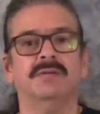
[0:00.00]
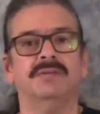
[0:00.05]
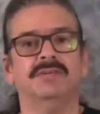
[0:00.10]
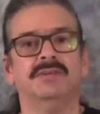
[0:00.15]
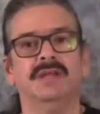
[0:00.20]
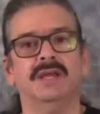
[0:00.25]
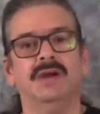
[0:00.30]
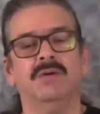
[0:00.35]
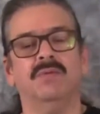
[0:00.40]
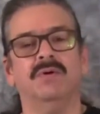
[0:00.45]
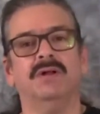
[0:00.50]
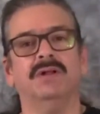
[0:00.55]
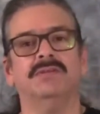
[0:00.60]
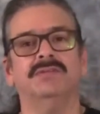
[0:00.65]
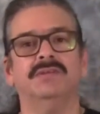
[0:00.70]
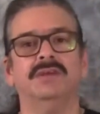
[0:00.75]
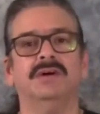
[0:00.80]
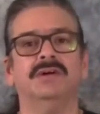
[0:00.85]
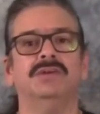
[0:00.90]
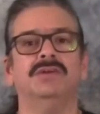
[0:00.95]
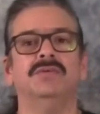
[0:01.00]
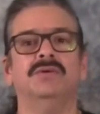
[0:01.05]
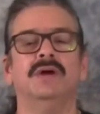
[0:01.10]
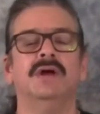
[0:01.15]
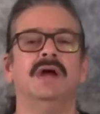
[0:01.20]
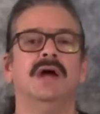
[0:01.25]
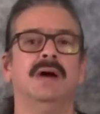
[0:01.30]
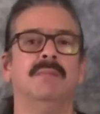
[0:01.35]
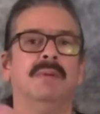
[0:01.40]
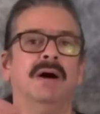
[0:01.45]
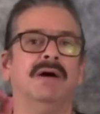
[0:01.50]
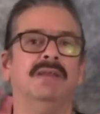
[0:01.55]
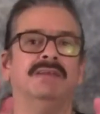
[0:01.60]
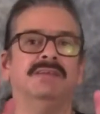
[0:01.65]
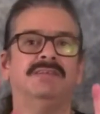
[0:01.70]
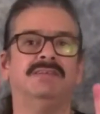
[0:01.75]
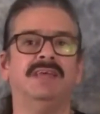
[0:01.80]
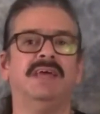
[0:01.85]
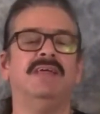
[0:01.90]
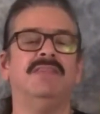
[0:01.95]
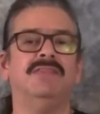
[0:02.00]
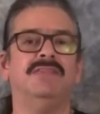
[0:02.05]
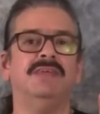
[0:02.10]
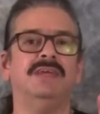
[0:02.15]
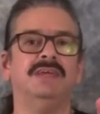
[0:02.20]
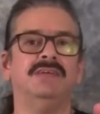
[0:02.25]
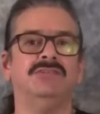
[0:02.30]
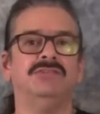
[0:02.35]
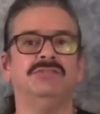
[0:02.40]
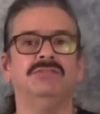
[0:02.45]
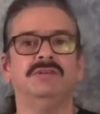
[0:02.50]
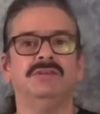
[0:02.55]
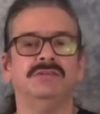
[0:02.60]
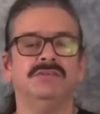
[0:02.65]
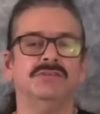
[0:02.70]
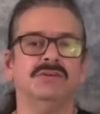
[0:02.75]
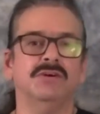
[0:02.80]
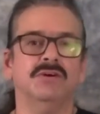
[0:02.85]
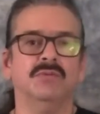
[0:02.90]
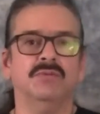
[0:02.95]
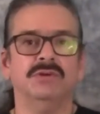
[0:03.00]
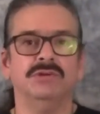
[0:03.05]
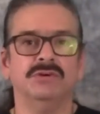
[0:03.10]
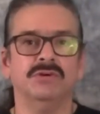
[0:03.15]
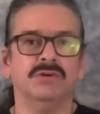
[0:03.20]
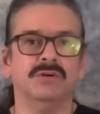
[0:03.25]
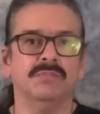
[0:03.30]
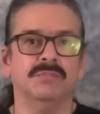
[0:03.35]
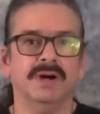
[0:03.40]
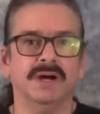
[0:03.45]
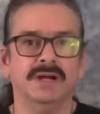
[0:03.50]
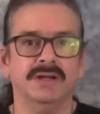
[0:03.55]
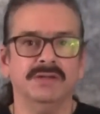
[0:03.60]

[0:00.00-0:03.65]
and today I want to tell you about 10 things you need to know when you go to buy a